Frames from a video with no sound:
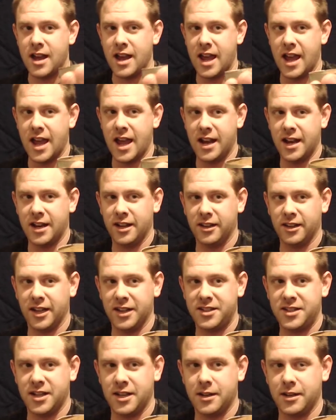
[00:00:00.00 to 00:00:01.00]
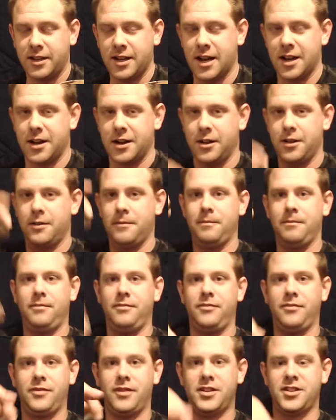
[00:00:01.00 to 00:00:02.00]
and it lets it kind of
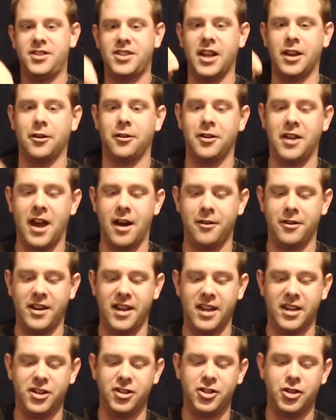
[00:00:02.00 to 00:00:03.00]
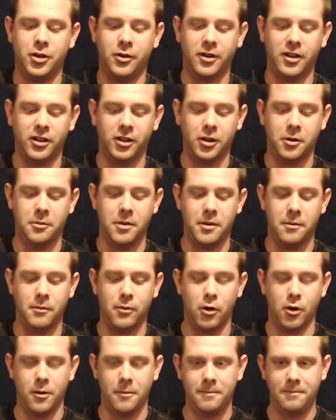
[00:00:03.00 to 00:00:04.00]
settle down into it a little bit
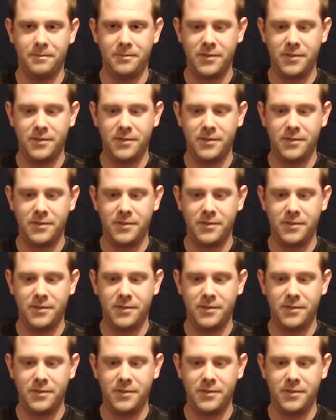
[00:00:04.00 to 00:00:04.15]
more.